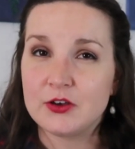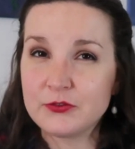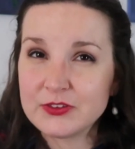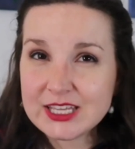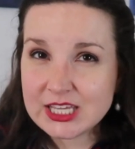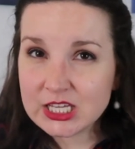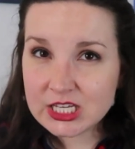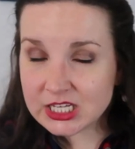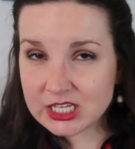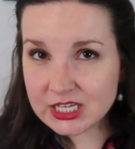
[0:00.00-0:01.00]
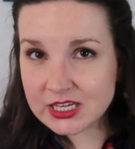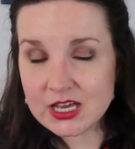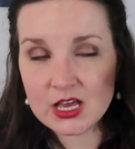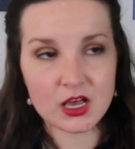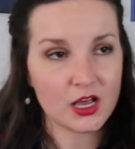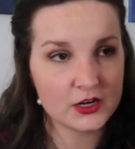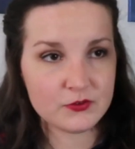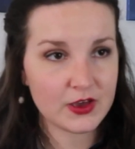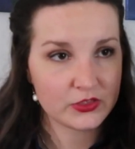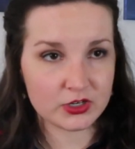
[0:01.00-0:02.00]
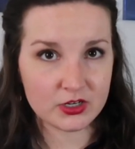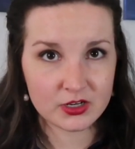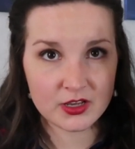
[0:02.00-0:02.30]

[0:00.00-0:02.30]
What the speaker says: a flea on a feather,